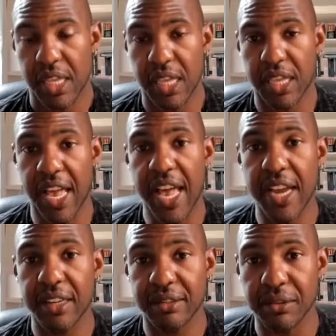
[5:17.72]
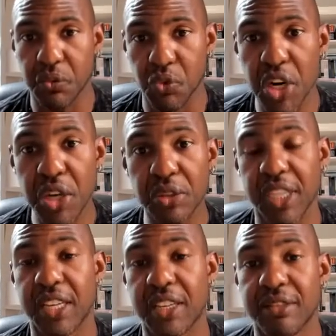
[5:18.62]
That
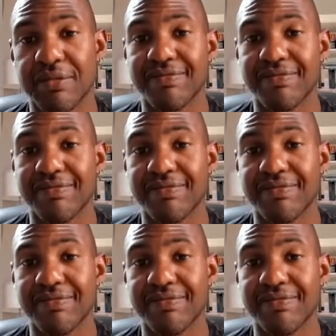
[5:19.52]
really